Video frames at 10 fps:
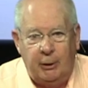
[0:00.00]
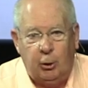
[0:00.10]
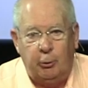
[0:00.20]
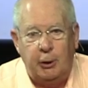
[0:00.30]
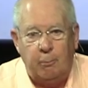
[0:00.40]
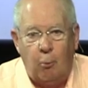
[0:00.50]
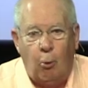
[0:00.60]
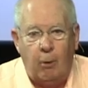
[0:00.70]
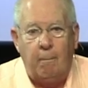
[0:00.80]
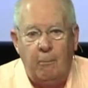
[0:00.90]
be learning
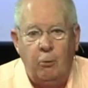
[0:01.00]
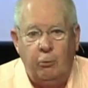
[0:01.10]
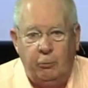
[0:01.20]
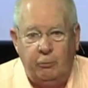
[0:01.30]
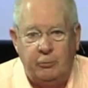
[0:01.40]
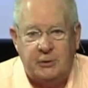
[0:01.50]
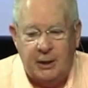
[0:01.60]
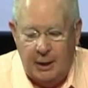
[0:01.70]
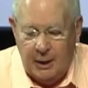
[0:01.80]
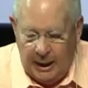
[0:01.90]
more
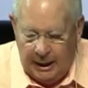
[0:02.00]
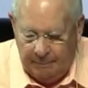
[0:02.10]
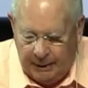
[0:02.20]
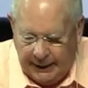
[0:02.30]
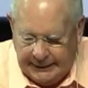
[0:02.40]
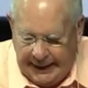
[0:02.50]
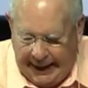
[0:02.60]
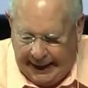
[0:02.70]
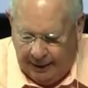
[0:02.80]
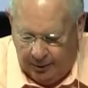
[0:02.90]
moves uh, by
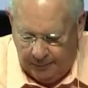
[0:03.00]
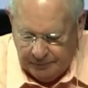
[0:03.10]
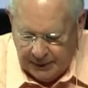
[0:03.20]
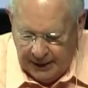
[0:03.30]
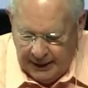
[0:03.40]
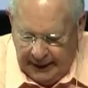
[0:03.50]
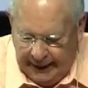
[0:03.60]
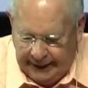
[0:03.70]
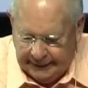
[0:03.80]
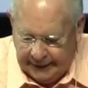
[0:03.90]
now?
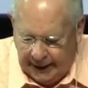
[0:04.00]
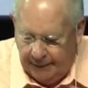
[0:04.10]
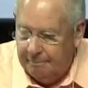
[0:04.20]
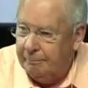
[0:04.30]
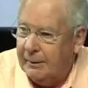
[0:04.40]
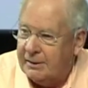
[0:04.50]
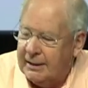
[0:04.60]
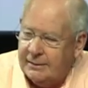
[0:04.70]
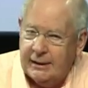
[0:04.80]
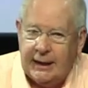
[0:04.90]
And um, the
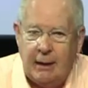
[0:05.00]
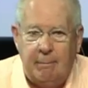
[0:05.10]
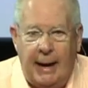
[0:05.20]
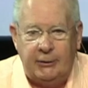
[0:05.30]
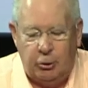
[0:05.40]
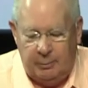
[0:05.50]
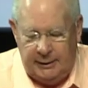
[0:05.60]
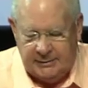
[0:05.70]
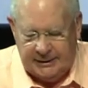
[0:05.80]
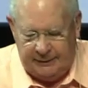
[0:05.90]
sensei came back to him
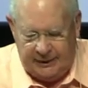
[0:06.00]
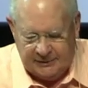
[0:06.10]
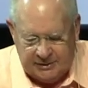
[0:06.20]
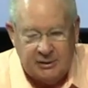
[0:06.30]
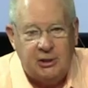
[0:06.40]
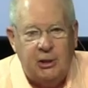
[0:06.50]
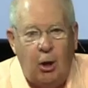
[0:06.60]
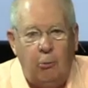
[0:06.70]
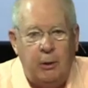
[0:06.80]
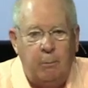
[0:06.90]
and he said, This, this is
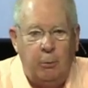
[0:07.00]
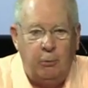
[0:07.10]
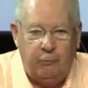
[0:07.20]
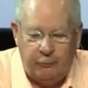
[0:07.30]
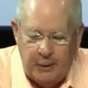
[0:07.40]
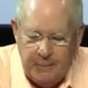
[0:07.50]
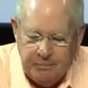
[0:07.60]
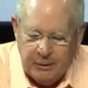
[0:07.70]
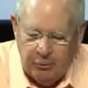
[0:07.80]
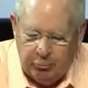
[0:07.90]
the only move
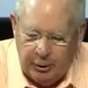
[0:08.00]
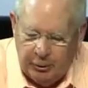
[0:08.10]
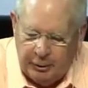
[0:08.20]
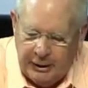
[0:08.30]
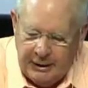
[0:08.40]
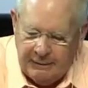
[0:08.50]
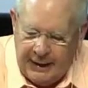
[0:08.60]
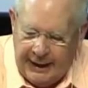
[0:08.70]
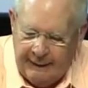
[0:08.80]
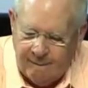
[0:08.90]
really
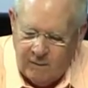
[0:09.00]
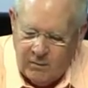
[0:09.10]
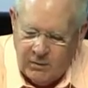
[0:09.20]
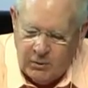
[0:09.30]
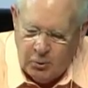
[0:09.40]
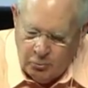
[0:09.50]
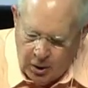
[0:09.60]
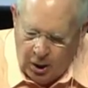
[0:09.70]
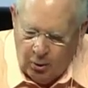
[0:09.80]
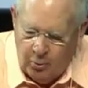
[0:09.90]
that you
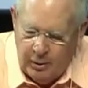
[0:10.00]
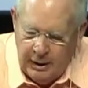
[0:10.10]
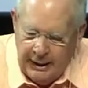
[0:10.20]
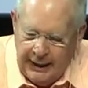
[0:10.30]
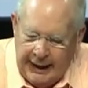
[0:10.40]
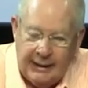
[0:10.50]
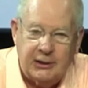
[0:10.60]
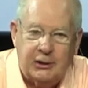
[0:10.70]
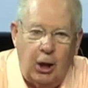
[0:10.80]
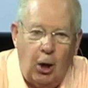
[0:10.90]
know,
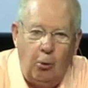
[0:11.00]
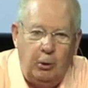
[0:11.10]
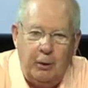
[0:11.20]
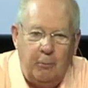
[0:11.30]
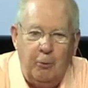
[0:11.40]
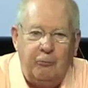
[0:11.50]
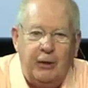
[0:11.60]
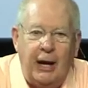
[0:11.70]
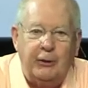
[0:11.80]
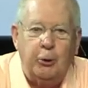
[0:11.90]
and it's the only
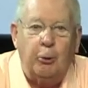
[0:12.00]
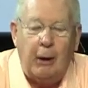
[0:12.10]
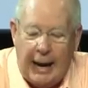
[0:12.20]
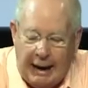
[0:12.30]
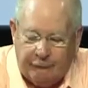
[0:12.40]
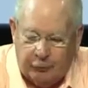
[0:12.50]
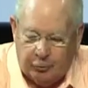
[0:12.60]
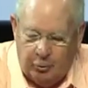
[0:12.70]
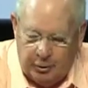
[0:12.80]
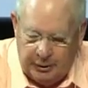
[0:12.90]
move that you're ever
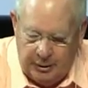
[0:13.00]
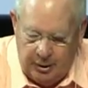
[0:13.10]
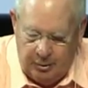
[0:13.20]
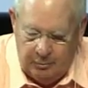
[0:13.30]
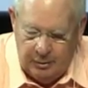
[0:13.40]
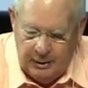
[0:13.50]
going to know.